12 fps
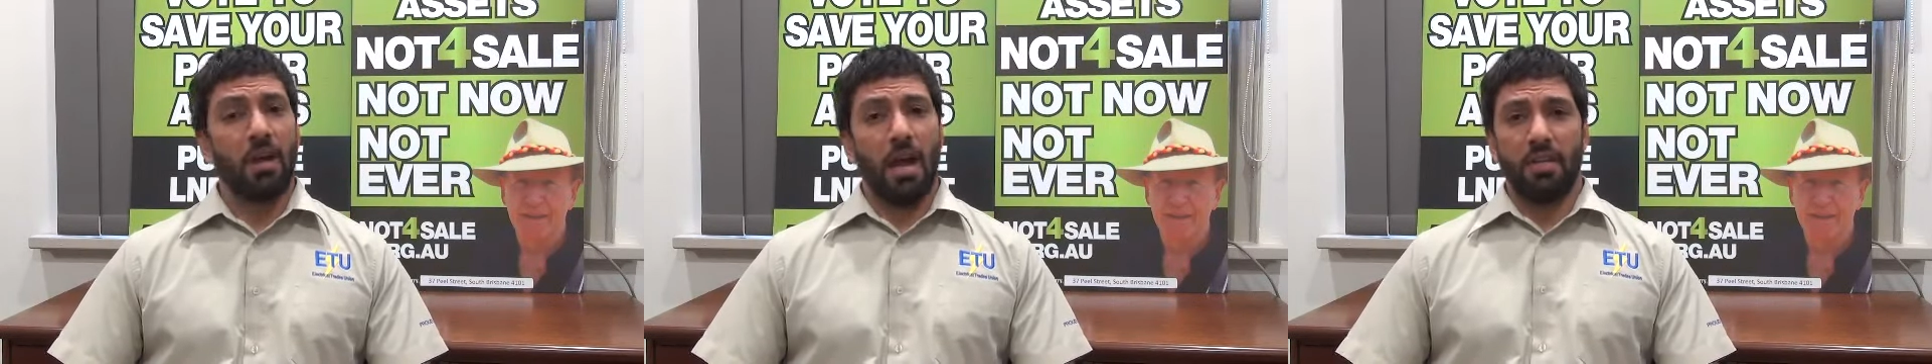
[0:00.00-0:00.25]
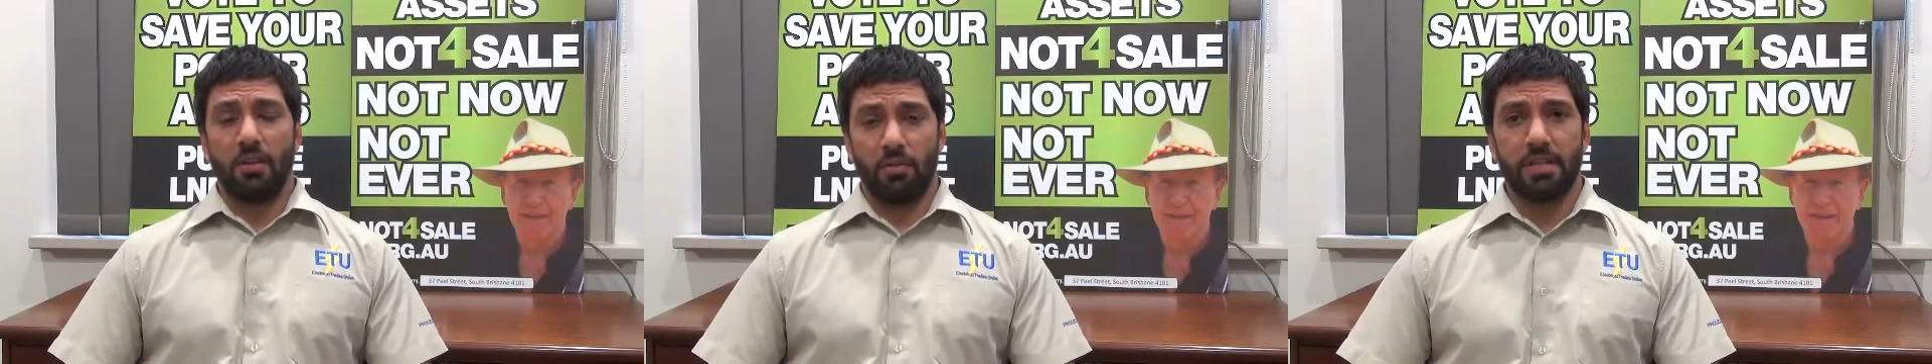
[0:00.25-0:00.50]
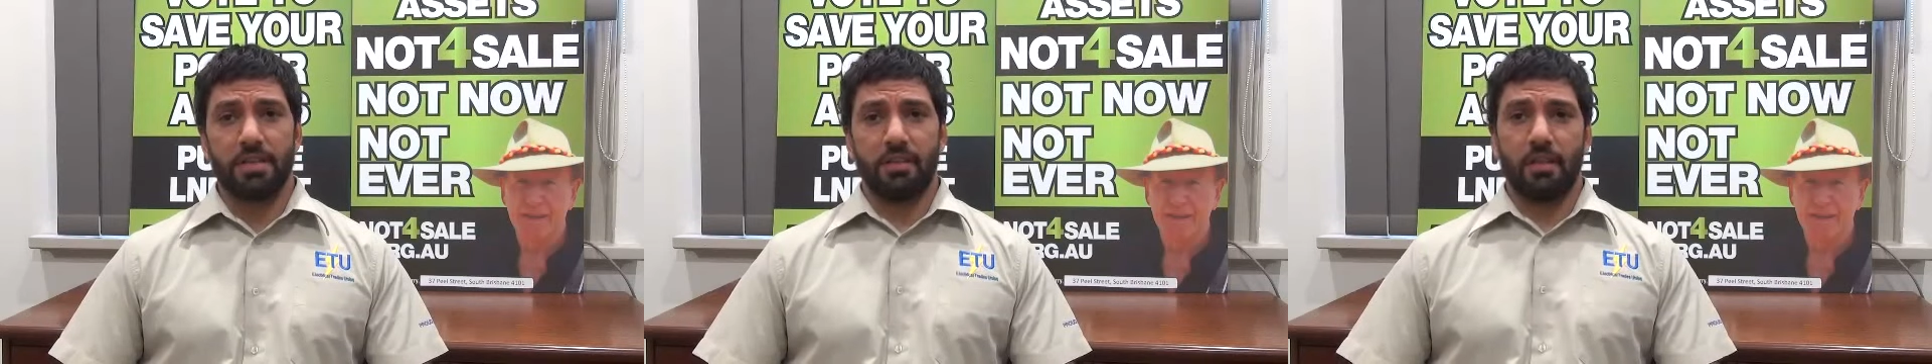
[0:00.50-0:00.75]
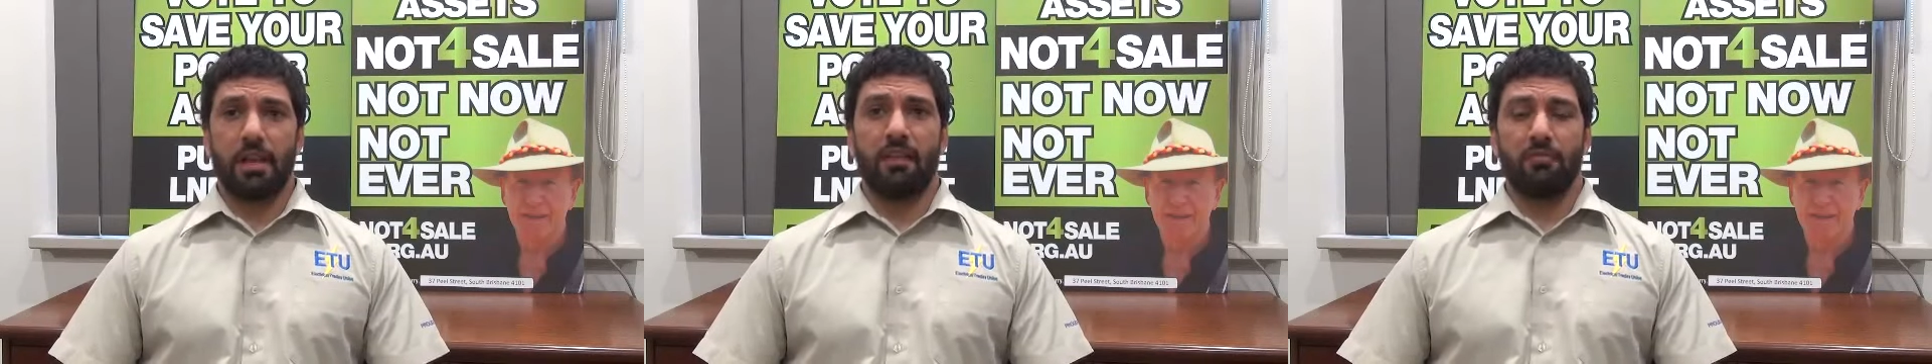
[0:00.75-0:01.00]
And the reason
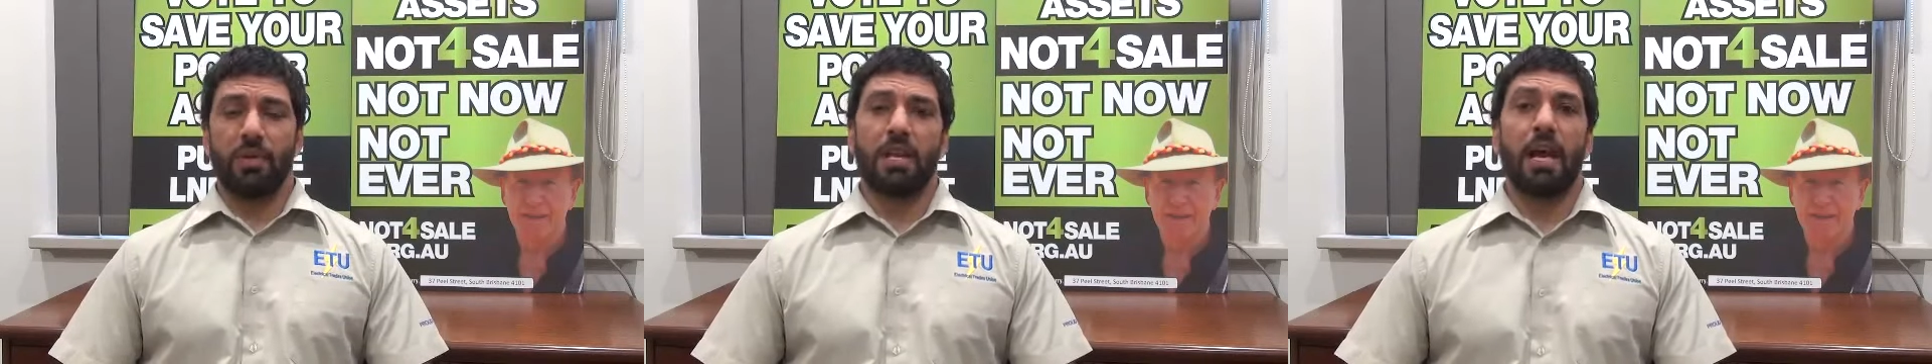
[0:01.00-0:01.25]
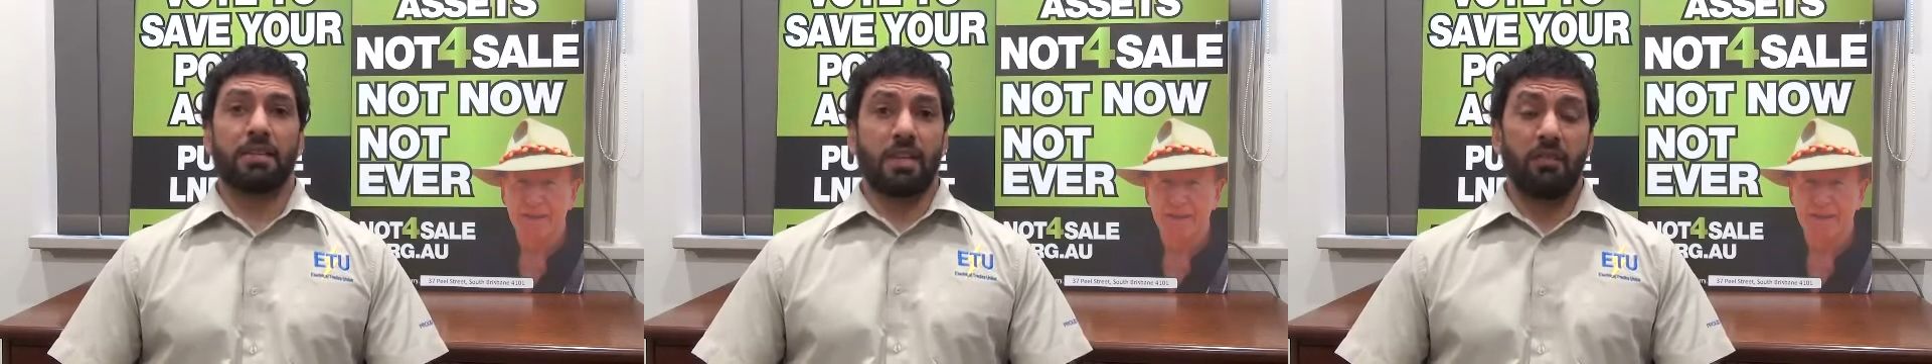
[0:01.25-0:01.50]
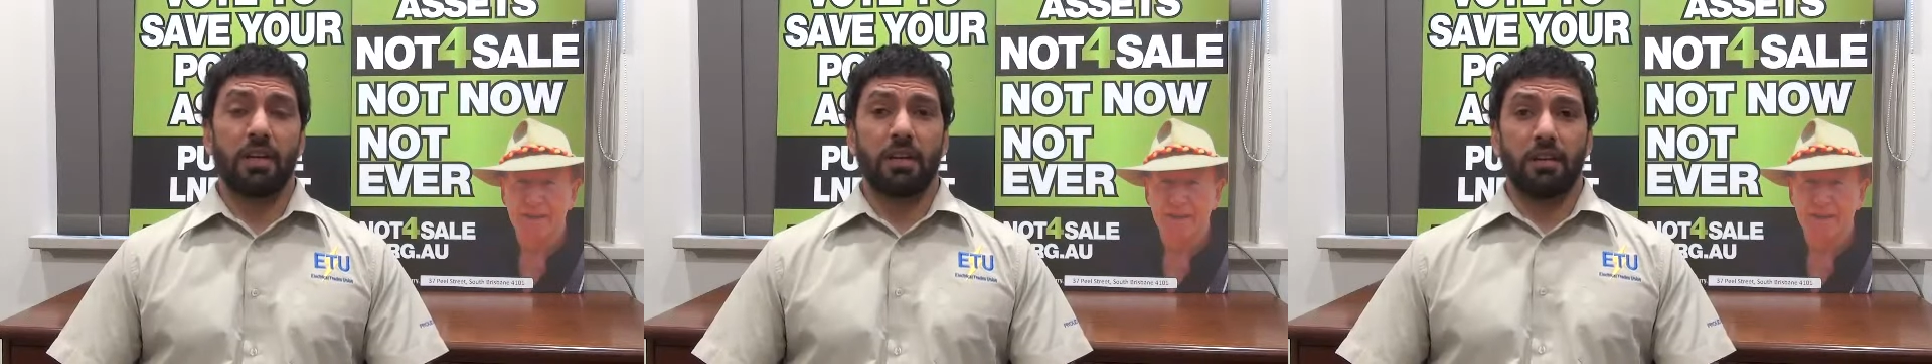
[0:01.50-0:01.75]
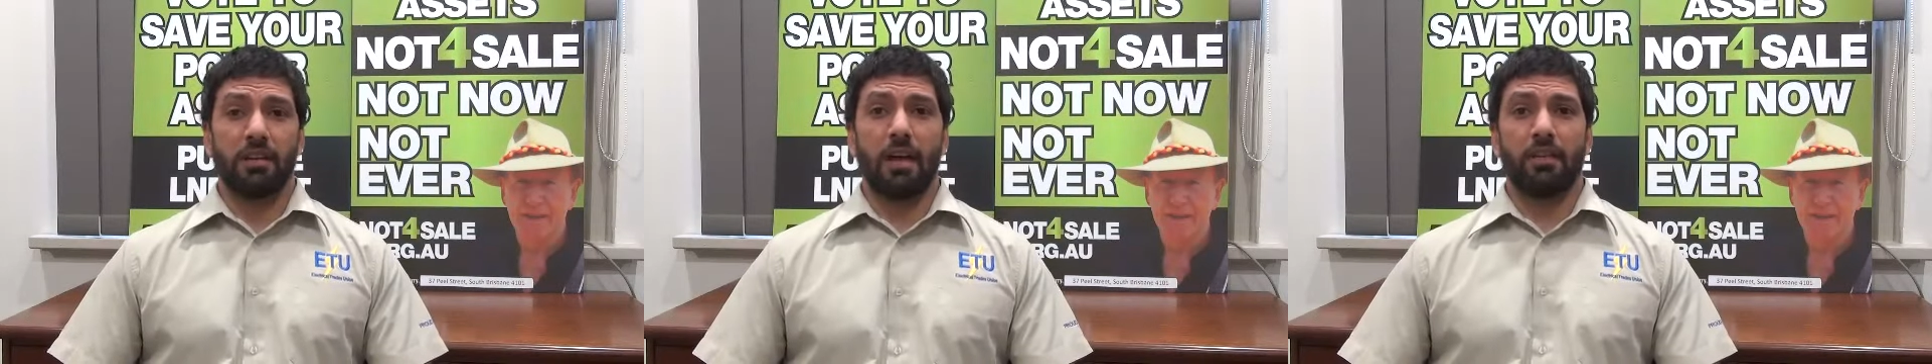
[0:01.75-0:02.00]
the government has given
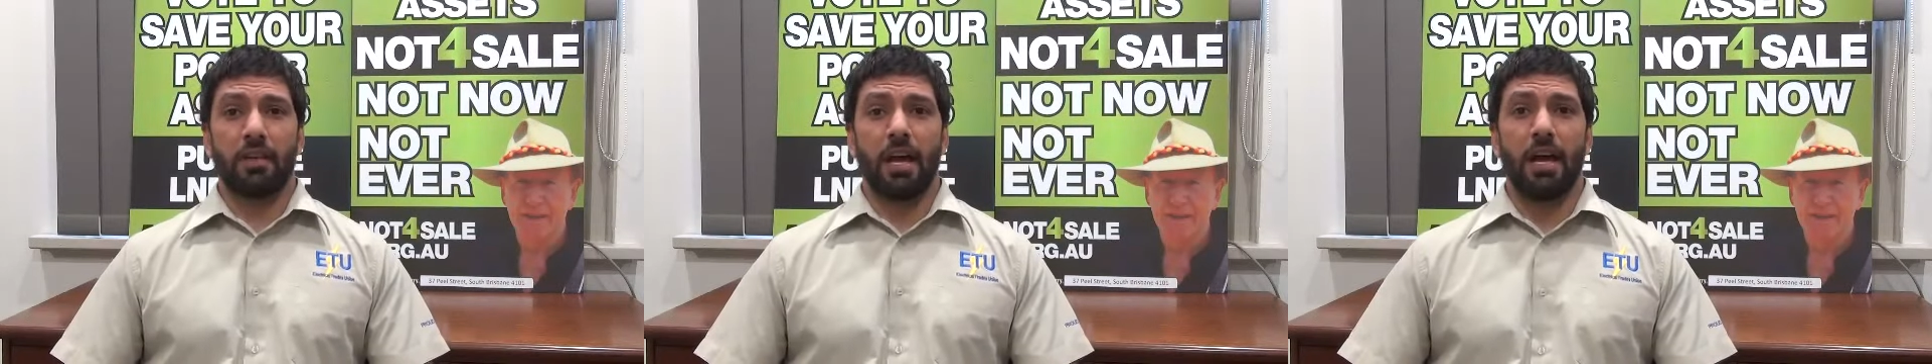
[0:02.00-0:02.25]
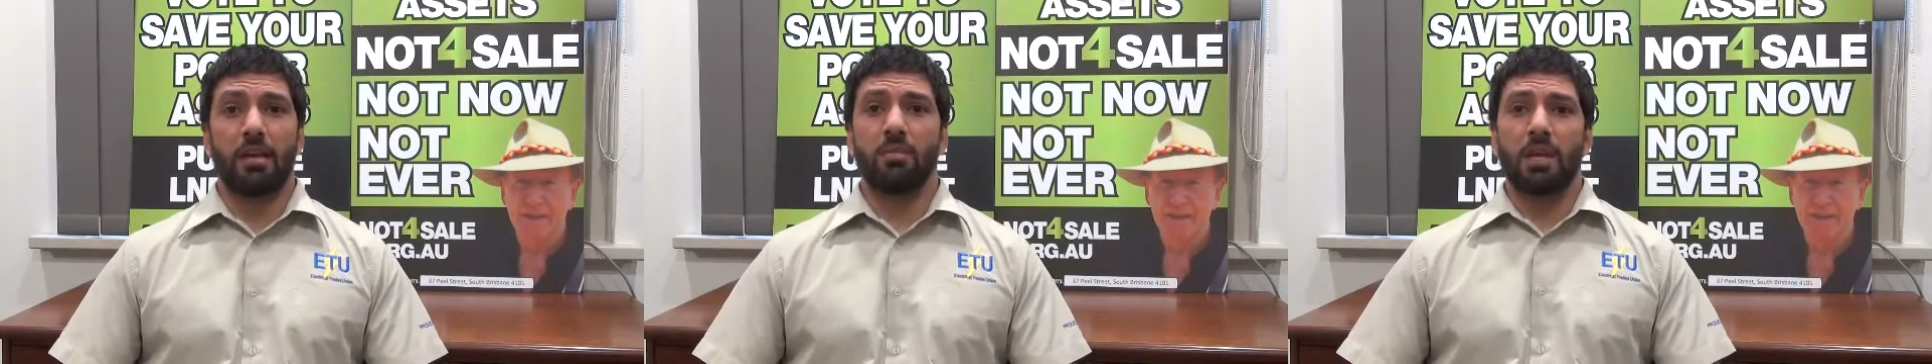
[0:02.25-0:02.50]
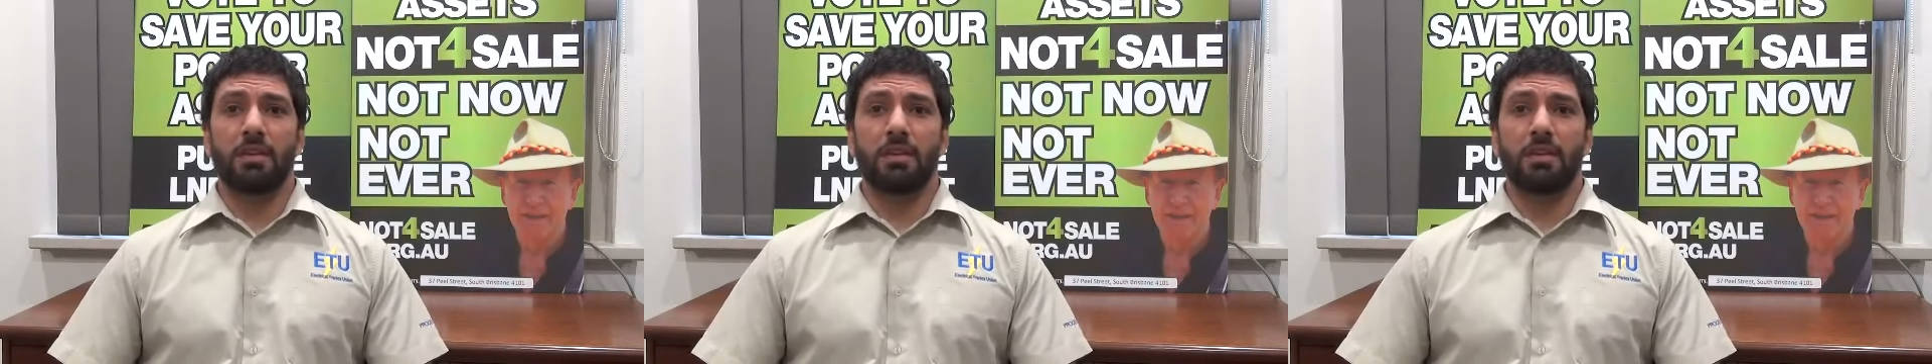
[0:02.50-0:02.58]
it another name